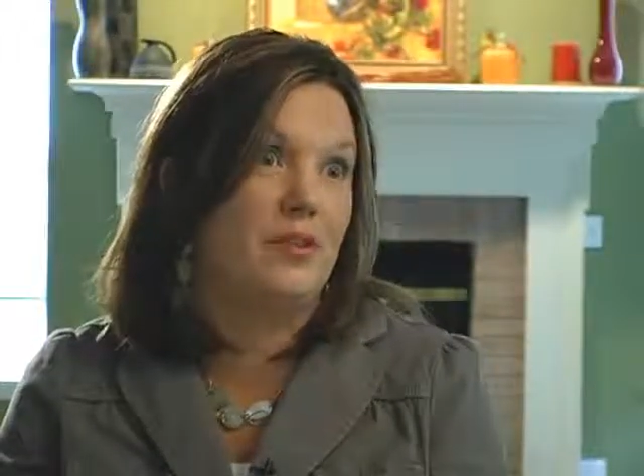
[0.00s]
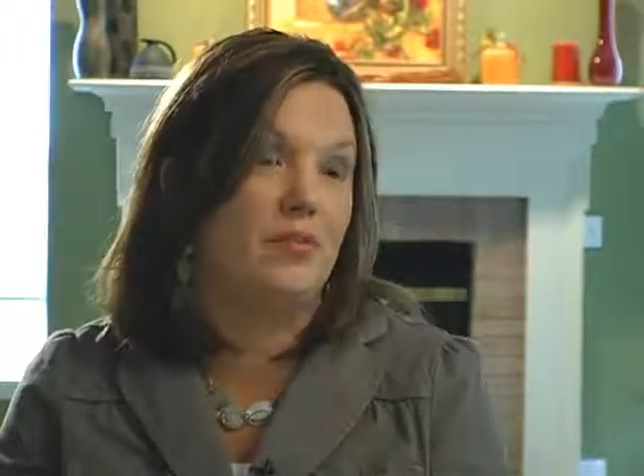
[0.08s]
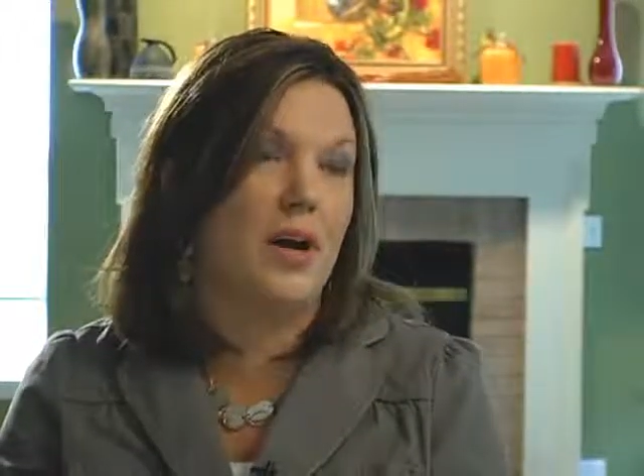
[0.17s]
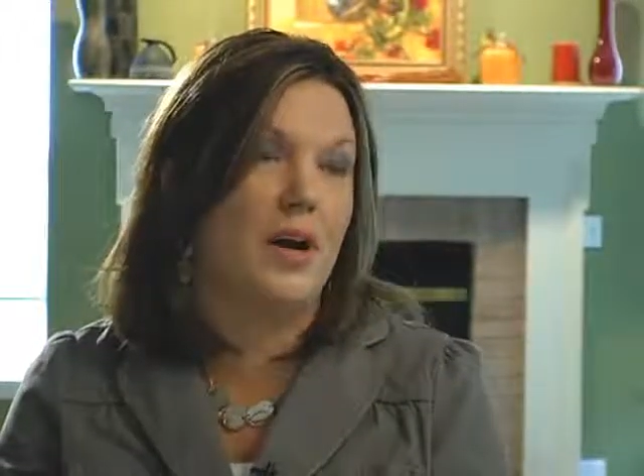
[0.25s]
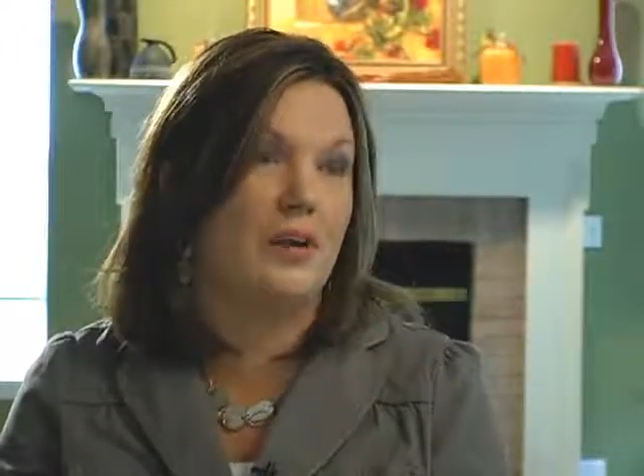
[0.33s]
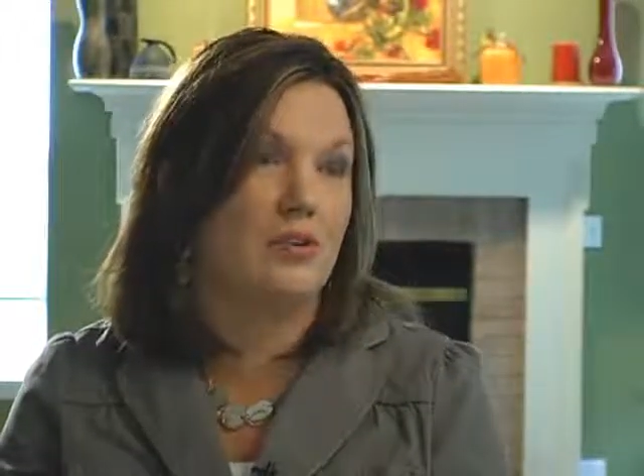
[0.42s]
the
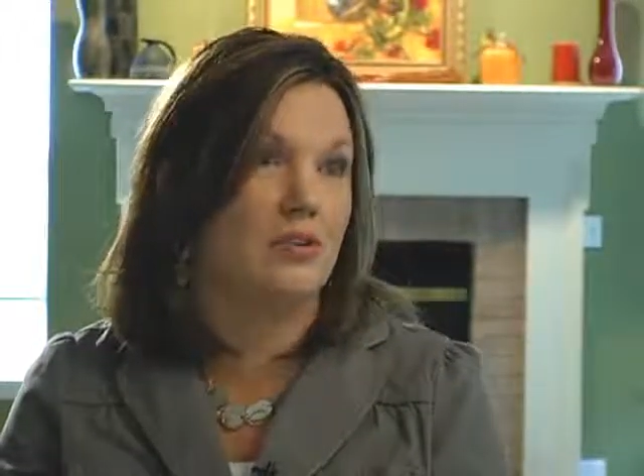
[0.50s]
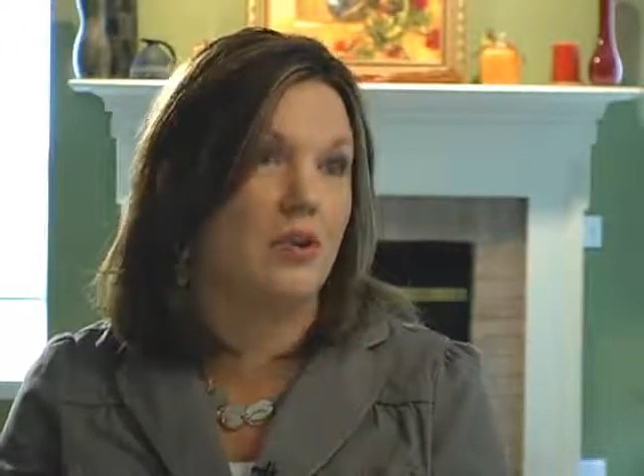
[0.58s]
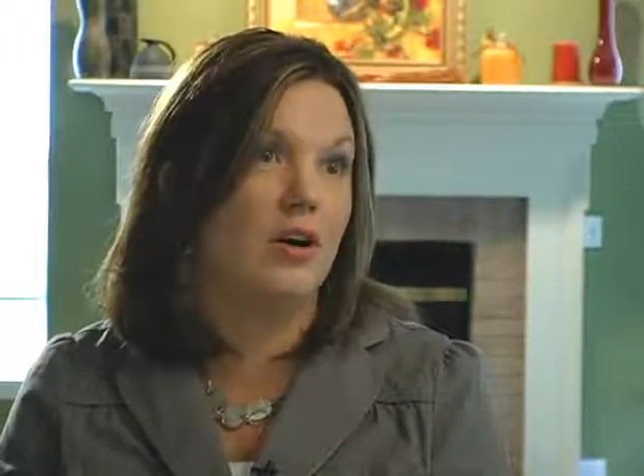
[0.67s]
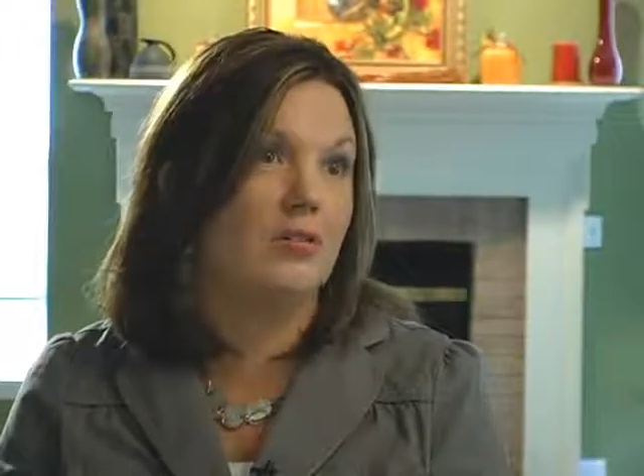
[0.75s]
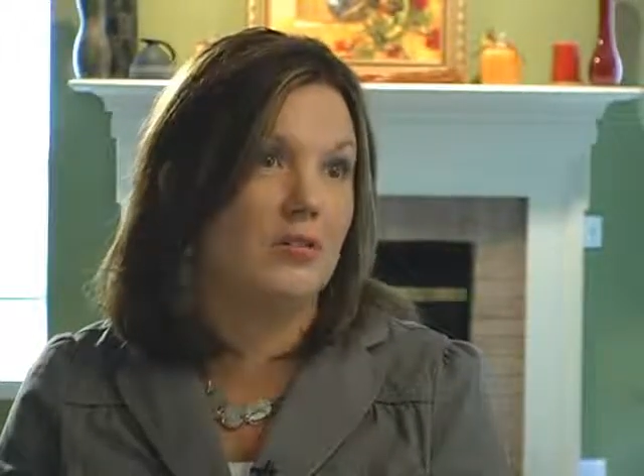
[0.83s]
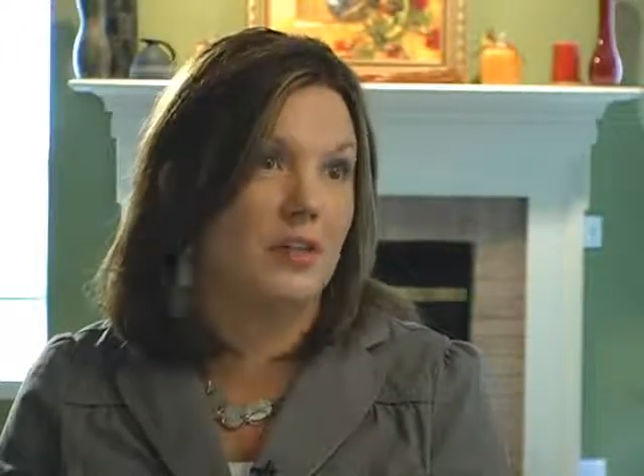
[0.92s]
wire, so
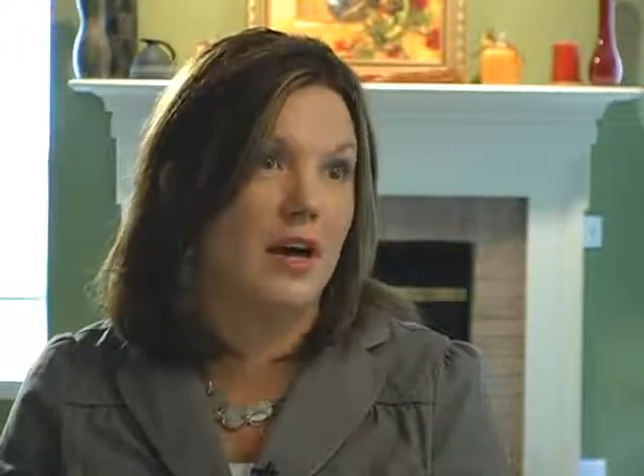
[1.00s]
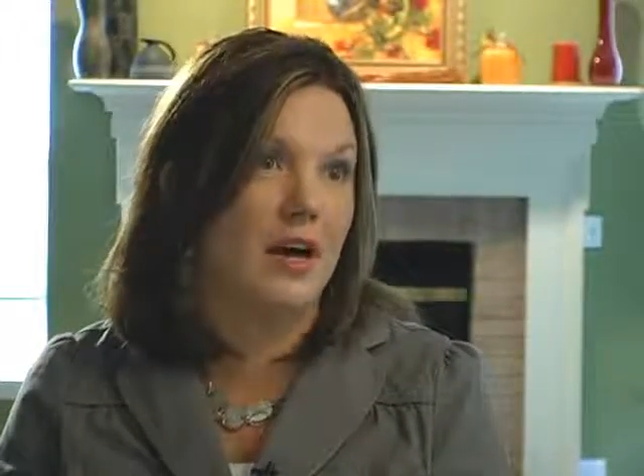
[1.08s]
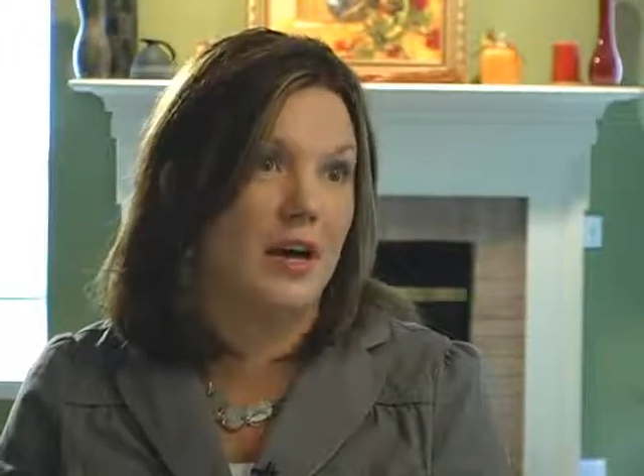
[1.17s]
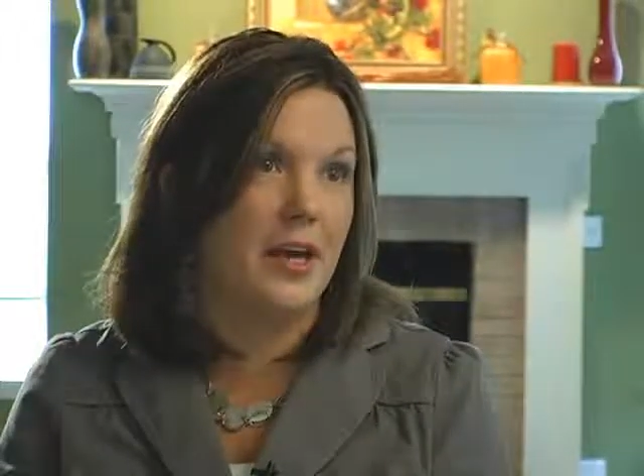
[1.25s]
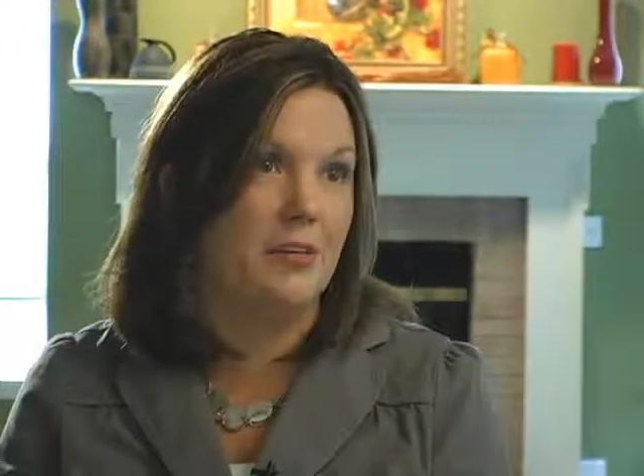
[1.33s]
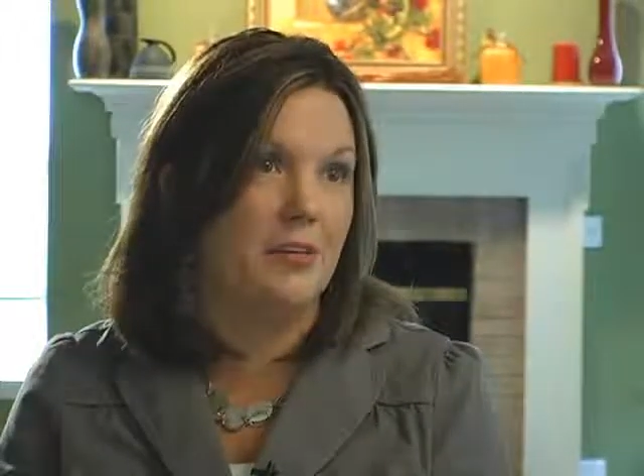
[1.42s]
over
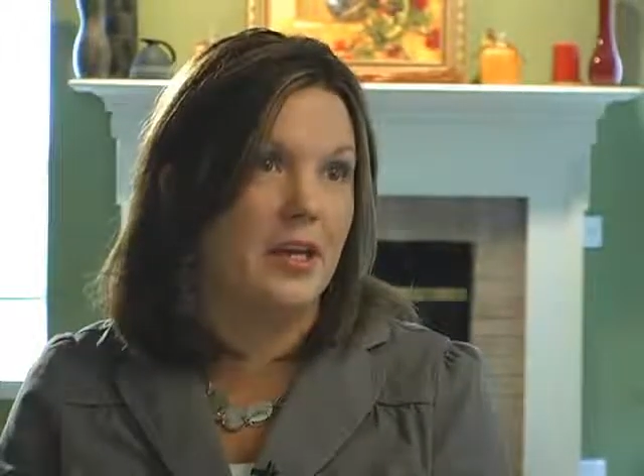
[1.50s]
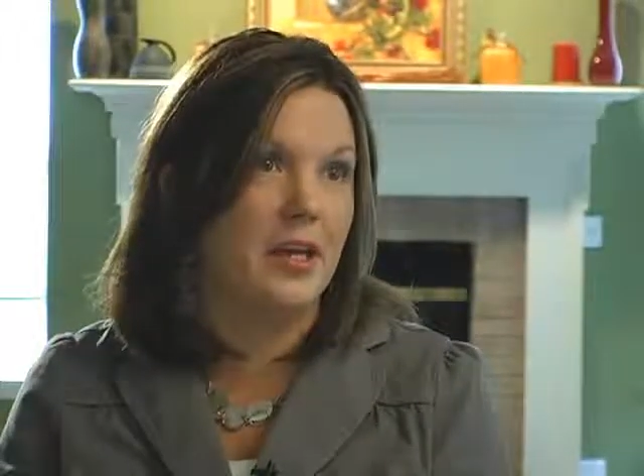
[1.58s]
time,